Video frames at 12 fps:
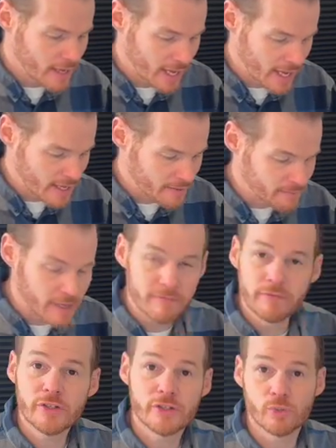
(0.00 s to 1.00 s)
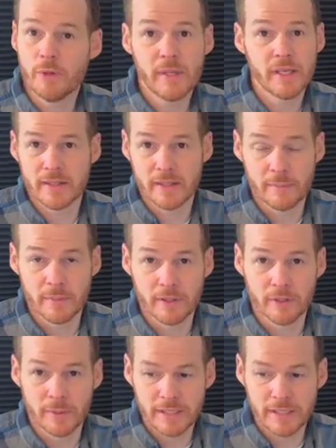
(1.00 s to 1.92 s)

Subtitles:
and my foot's swimming in them a little bit.